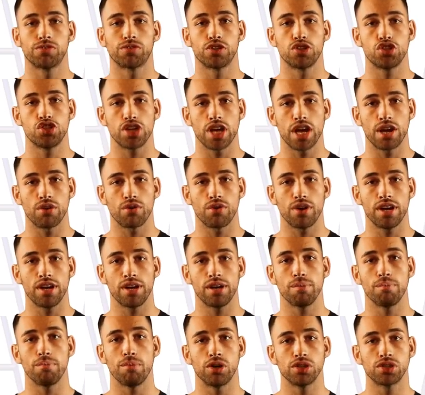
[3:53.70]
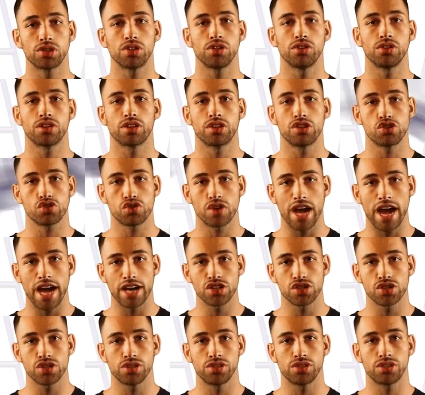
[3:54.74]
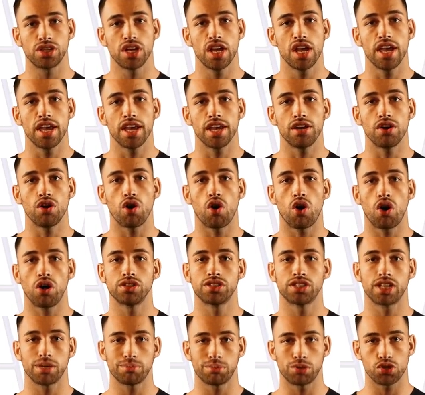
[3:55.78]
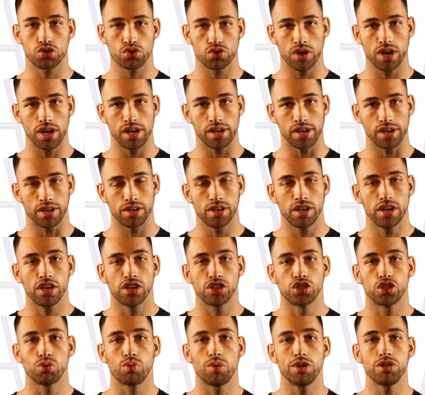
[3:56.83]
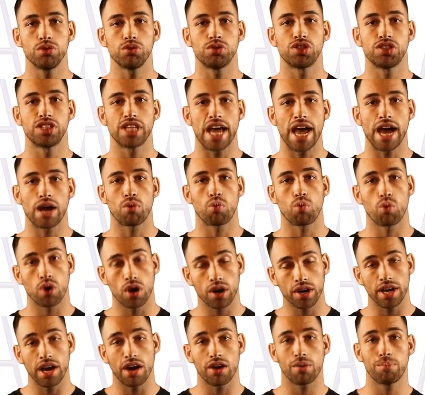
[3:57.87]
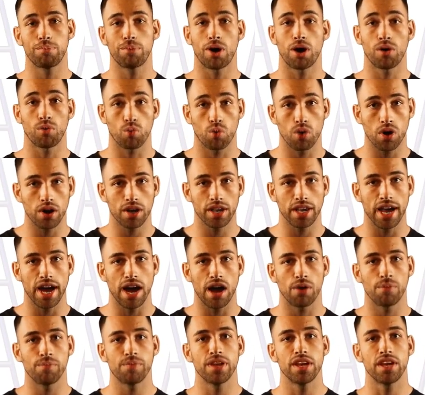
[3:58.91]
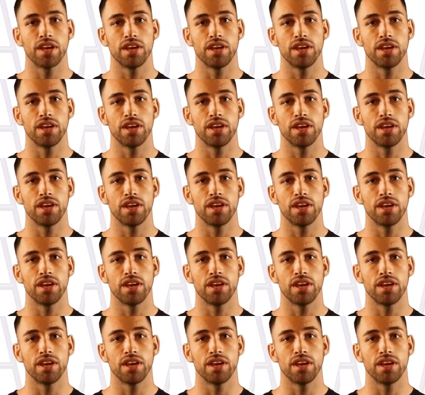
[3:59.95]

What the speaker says: for generating muscular contractions in all types of training. So when you stack workout upon workout,